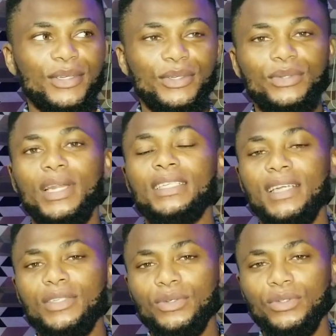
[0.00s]
do
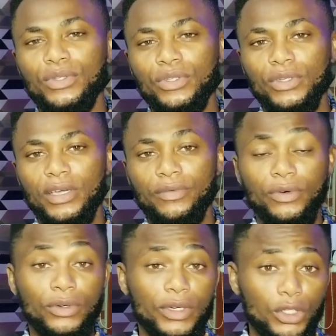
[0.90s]
Nigerians go to the UK
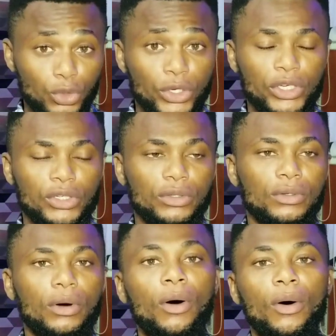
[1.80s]
for
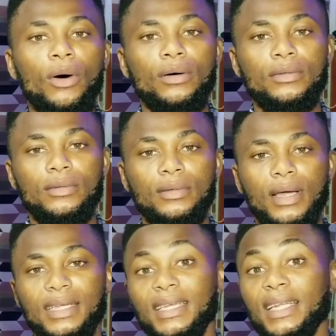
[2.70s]
education or
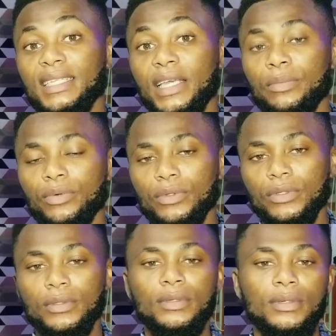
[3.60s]
as an escape
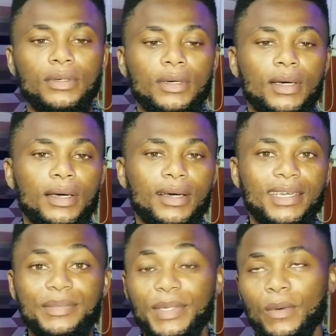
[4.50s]
route?
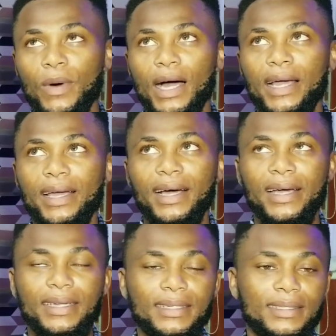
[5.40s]
It's been a while
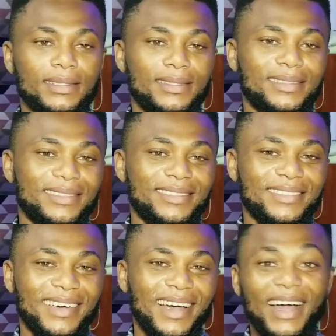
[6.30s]
and
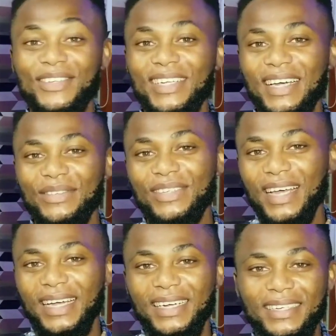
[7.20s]
I actually have
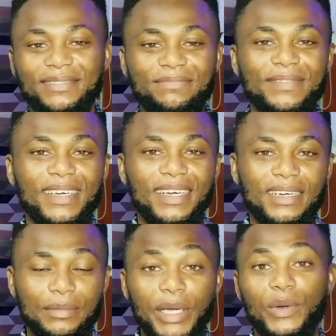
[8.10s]
to
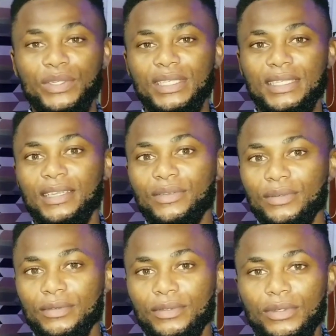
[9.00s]
remain consistent
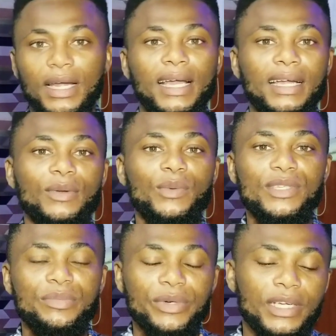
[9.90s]
so that I can
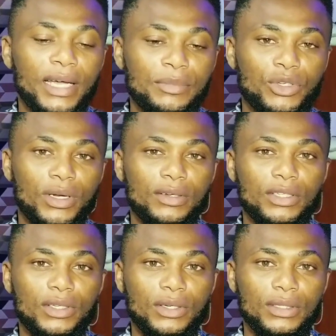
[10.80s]
always churn out
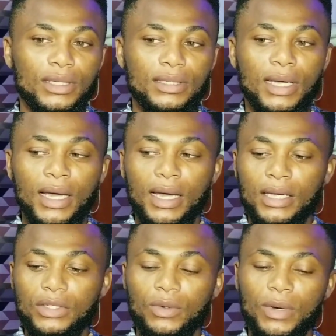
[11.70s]
this content.
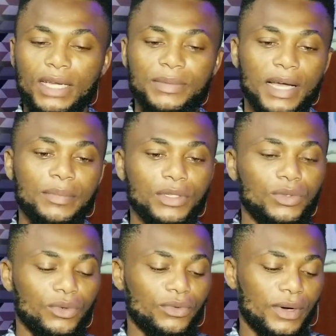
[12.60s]
So what has been happening
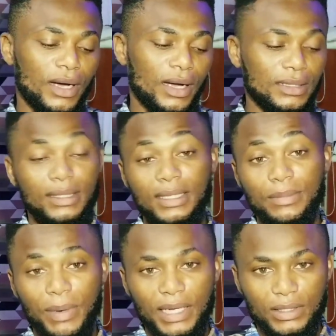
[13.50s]
so far, I think this
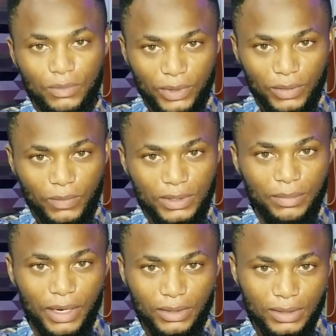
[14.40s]
past week, was
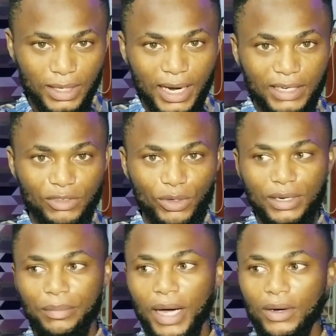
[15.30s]
about a guy
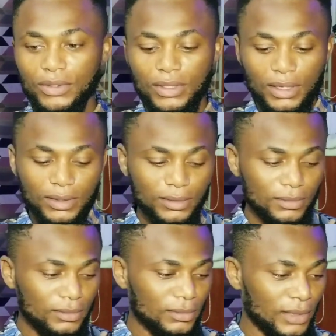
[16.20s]
talking about
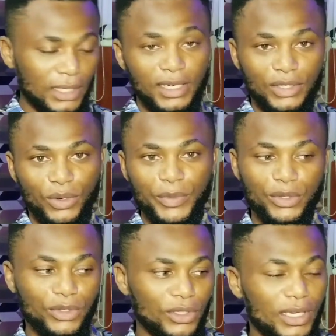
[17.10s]
Nigerians coming
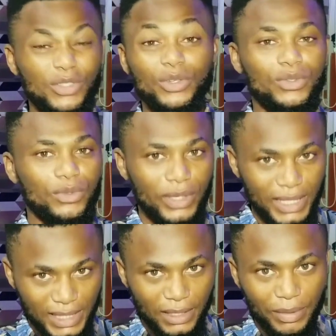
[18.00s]
to the UK just to
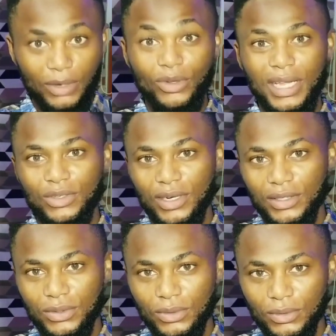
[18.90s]
escape and not
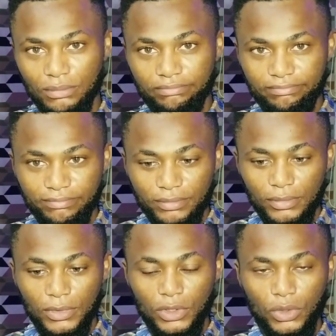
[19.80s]
actually to
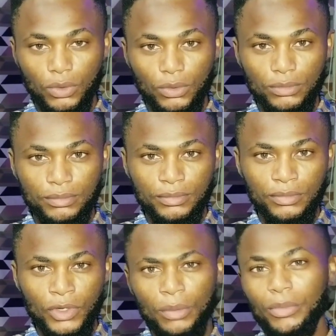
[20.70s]
school.
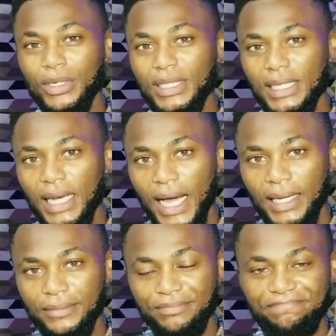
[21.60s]
But did he
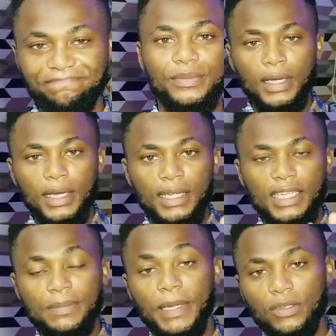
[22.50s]
lie?
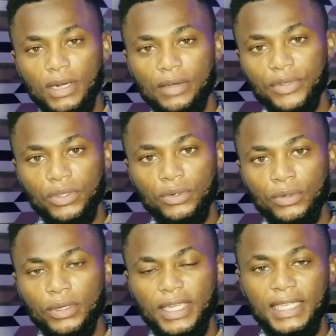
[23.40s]
This particular
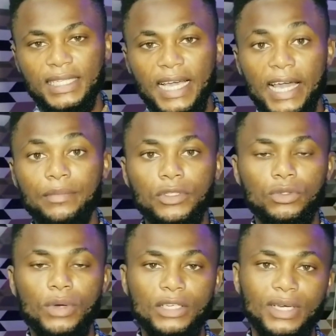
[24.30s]
video is aimed
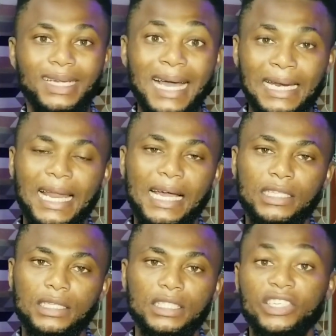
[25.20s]
to actually
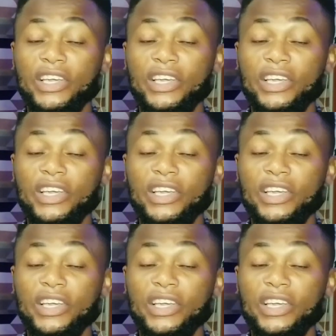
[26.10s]
highlight the